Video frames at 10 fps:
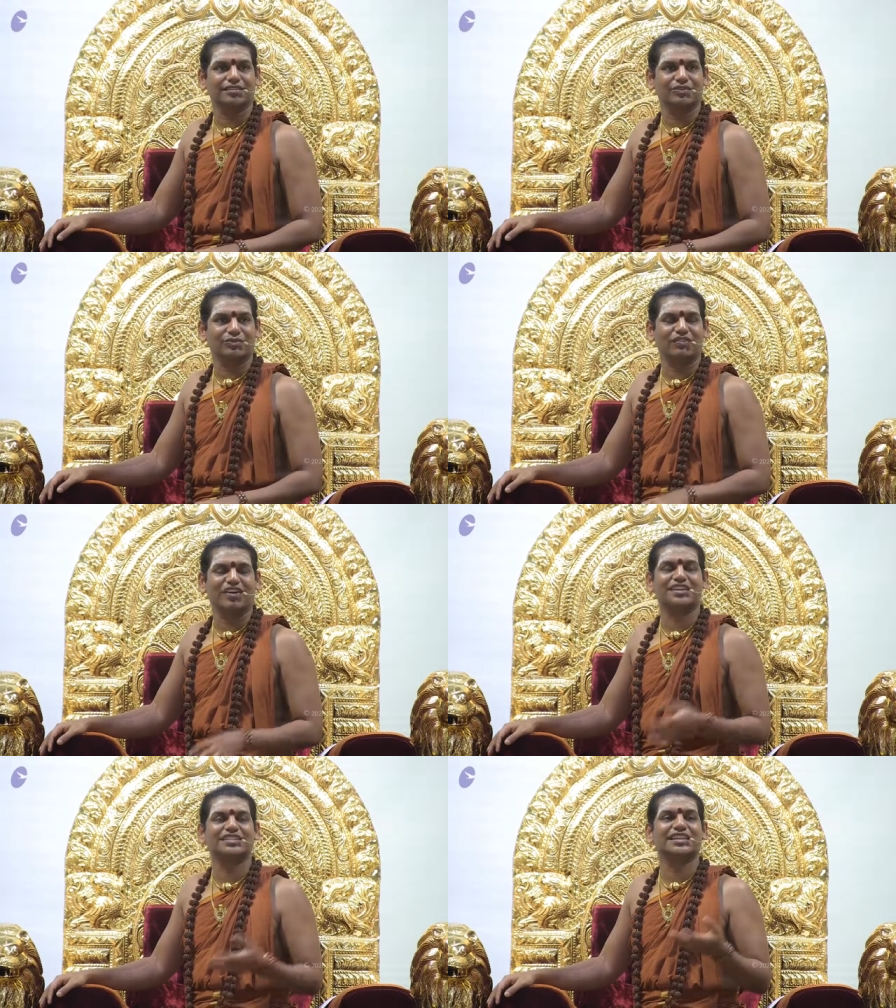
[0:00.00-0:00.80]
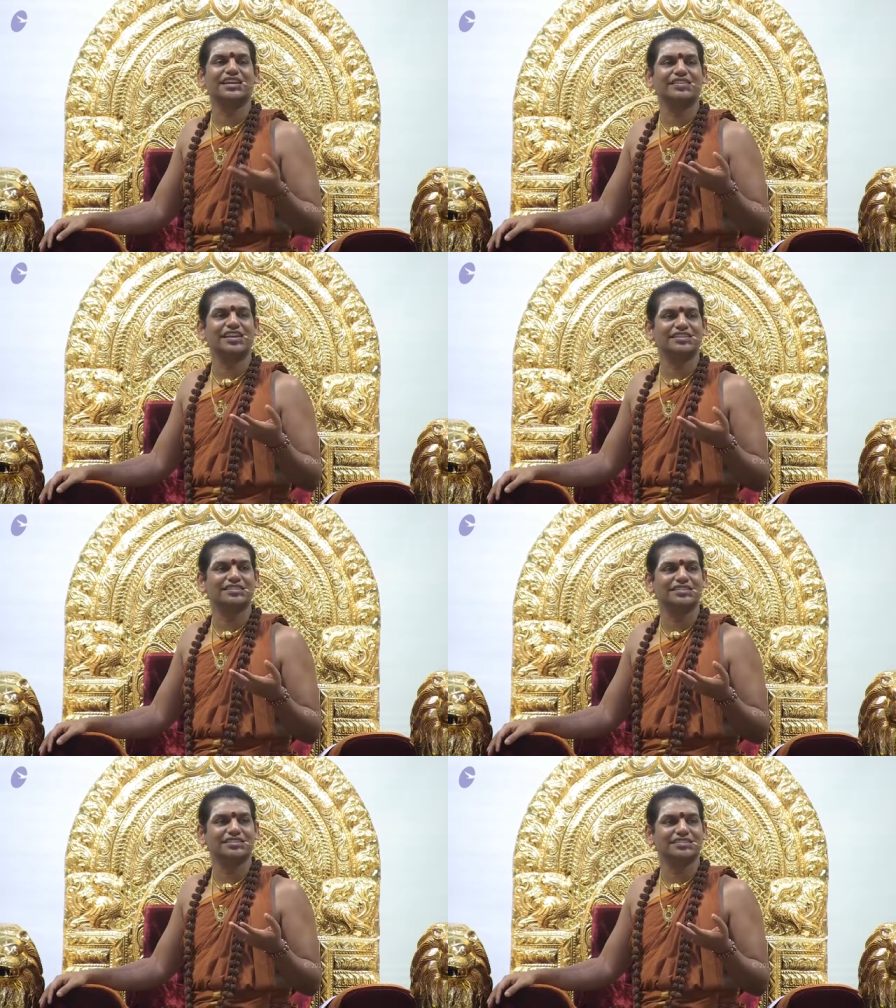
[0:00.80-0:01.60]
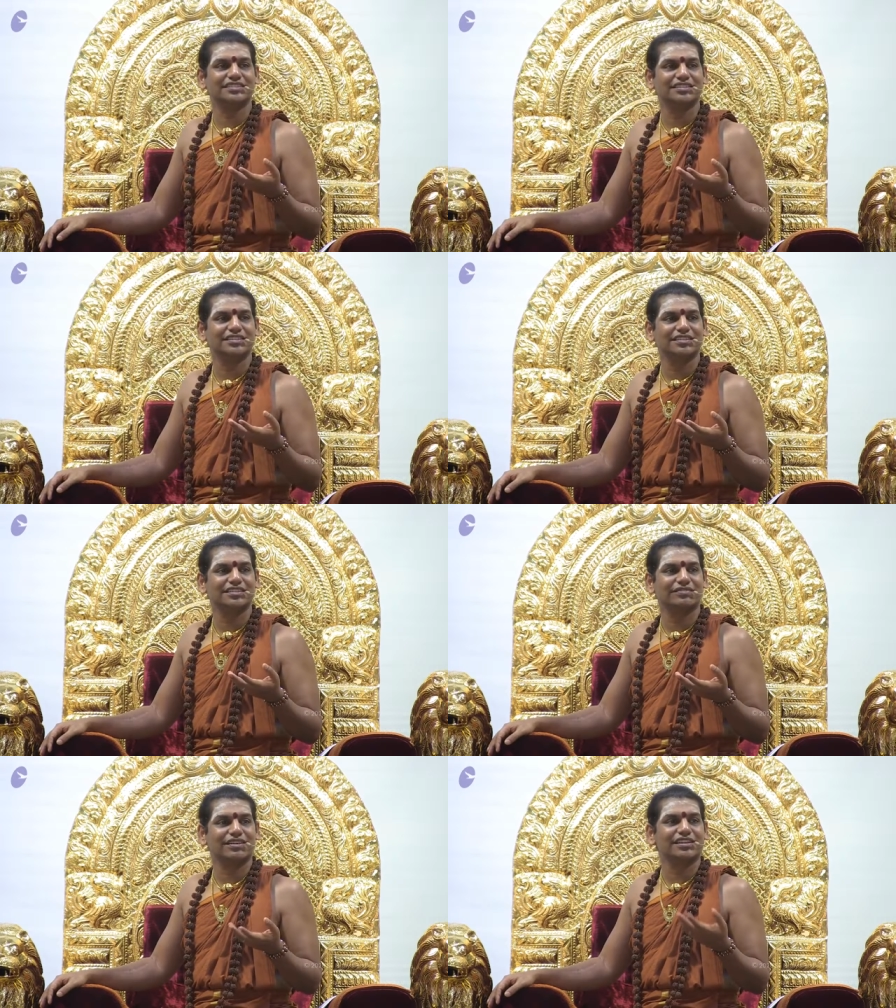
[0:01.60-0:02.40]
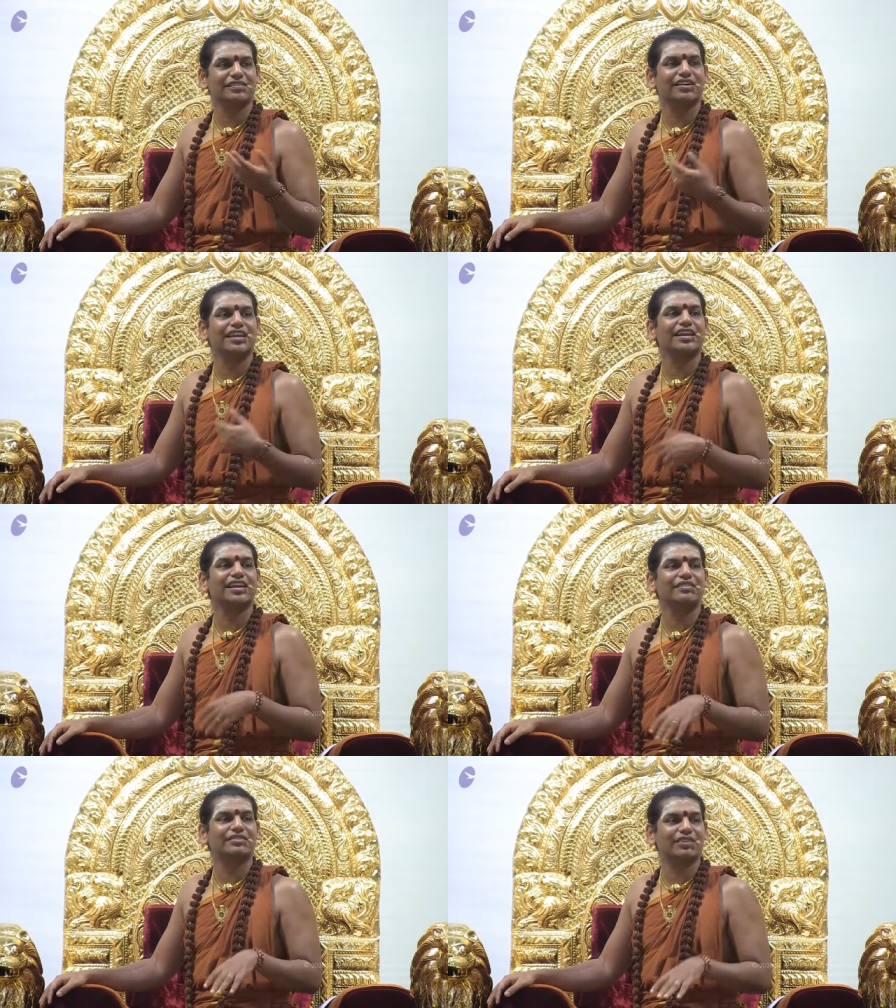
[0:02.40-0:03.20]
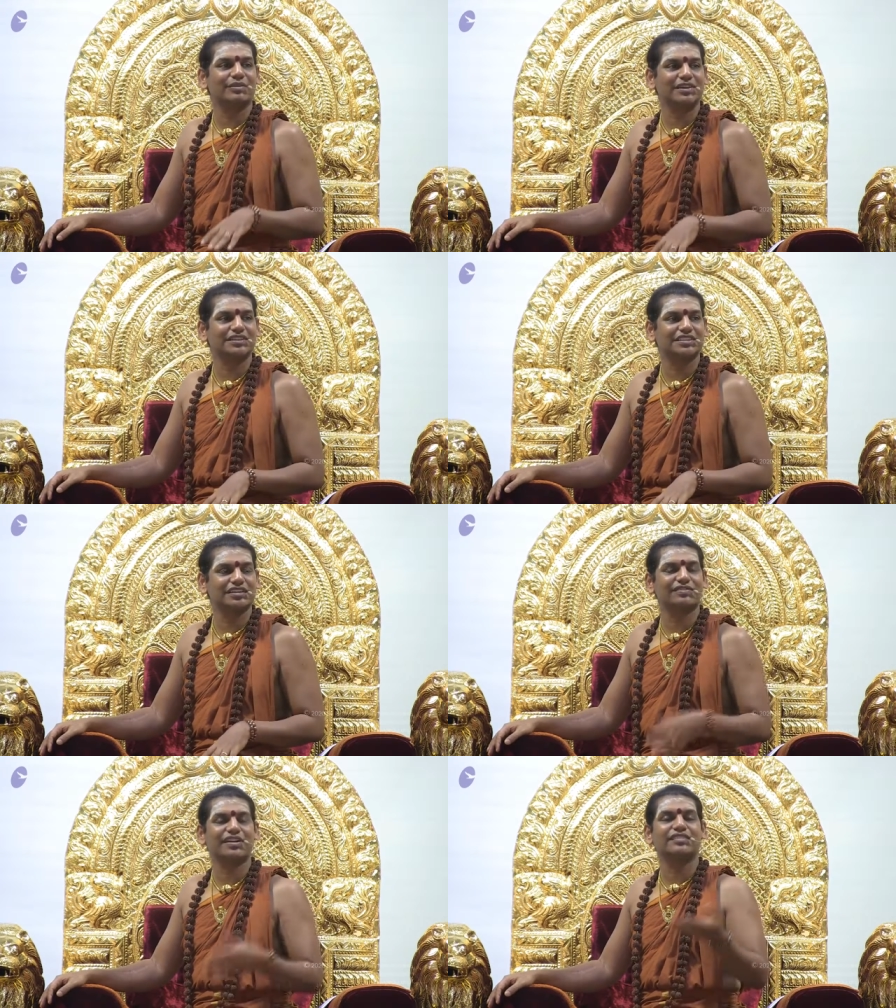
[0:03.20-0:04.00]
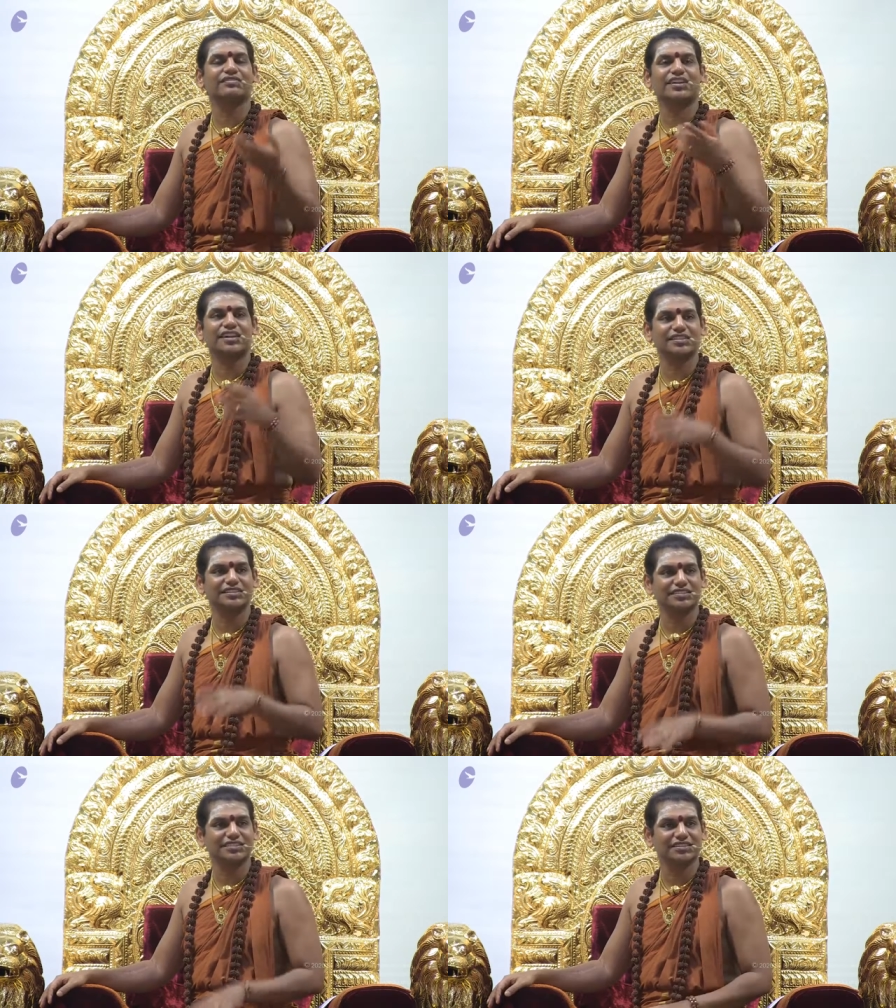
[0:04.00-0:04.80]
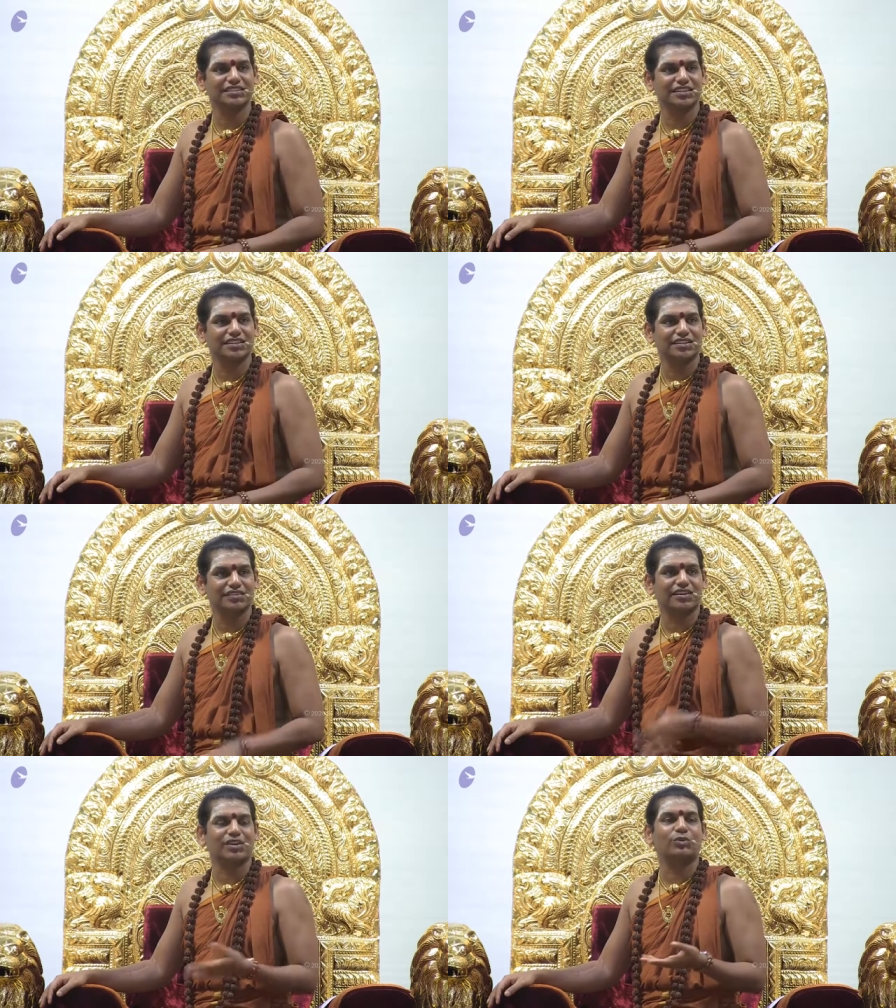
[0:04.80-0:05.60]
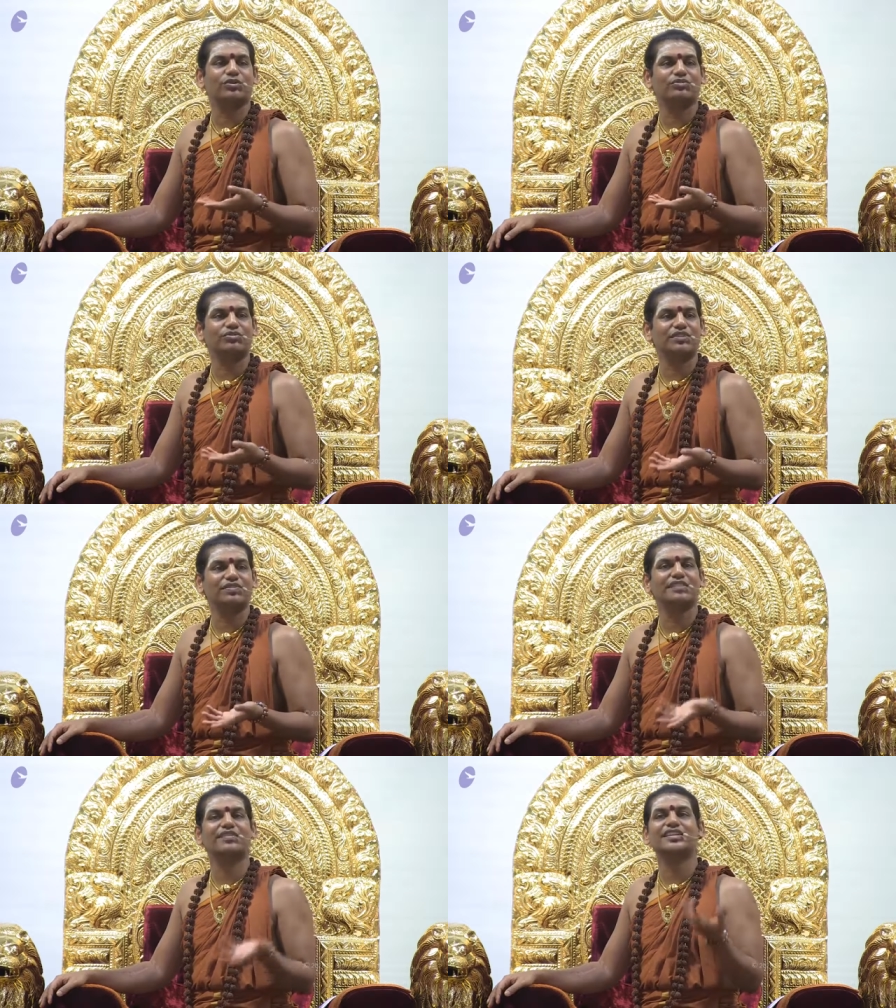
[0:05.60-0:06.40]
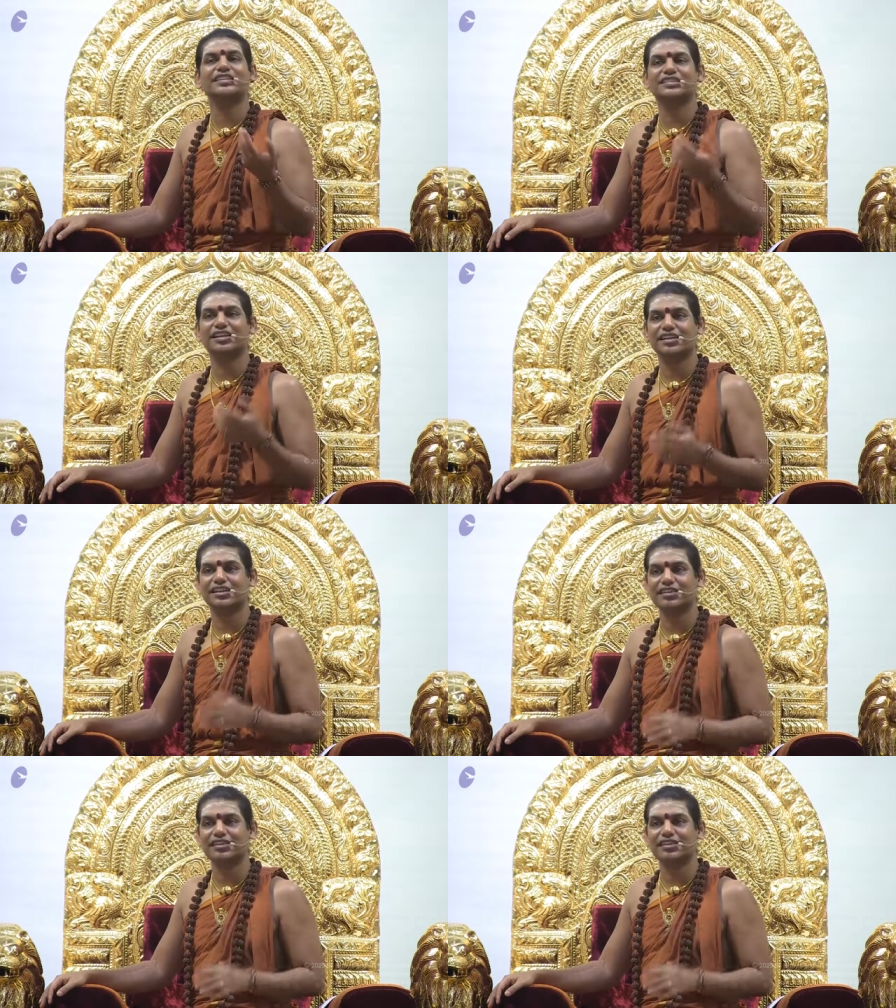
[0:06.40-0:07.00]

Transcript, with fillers: What is the evidence? For the word I gave it for myself and for others. If I don't fulfill what is there,